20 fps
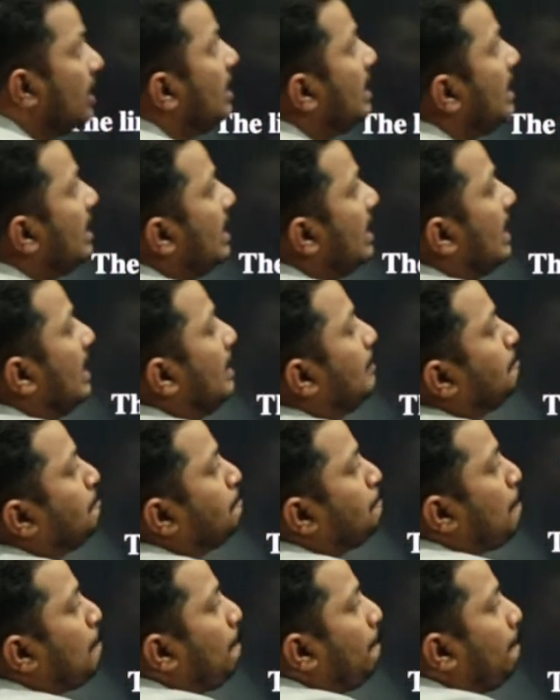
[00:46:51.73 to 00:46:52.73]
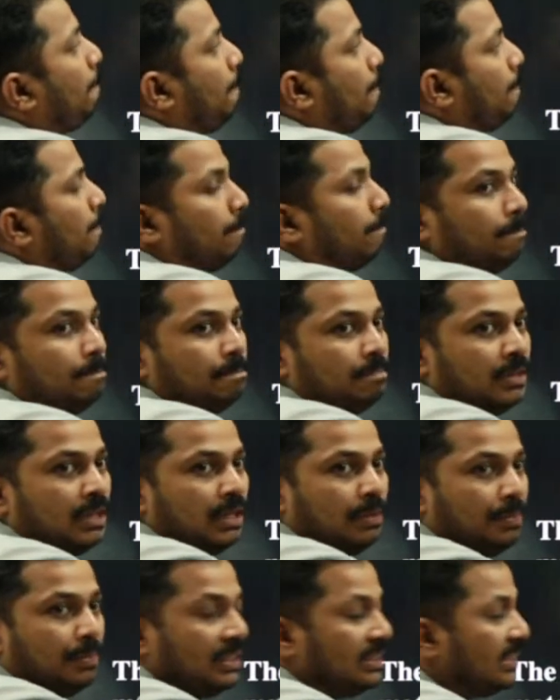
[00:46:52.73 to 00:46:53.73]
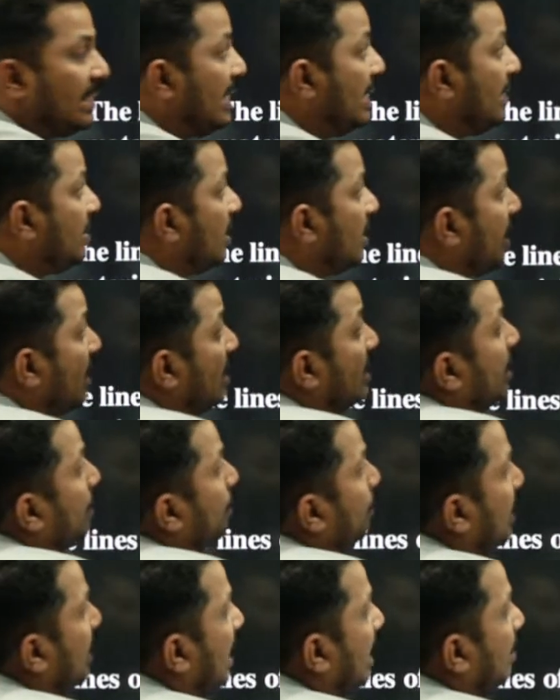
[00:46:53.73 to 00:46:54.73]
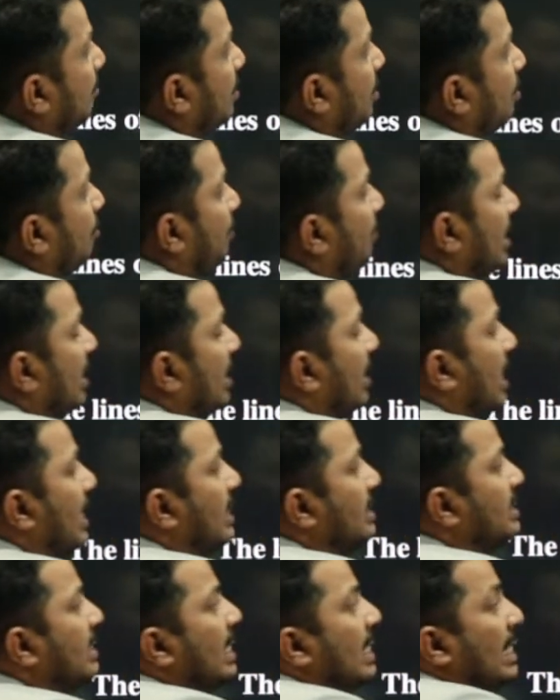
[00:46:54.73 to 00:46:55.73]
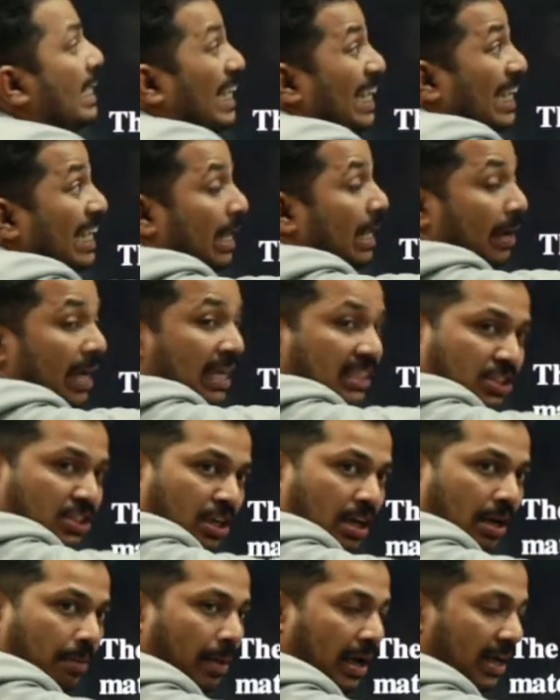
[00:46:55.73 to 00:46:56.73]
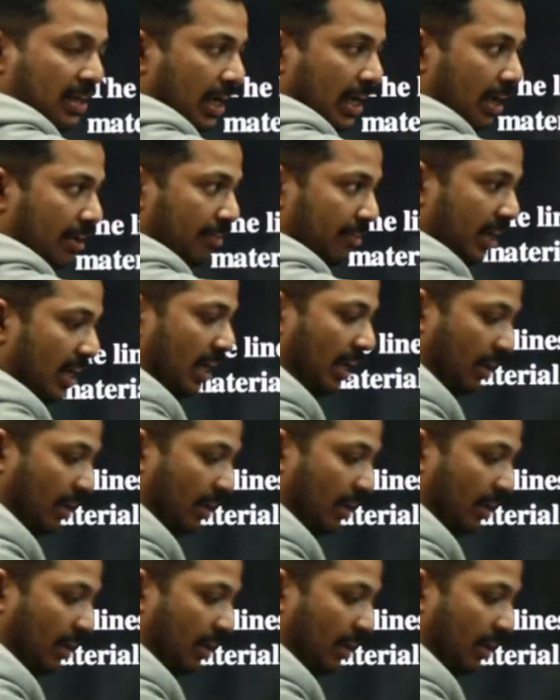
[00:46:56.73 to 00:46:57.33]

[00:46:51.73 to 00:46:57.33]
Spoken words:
in a by seeing the behavior of field lines in an external magnetic field,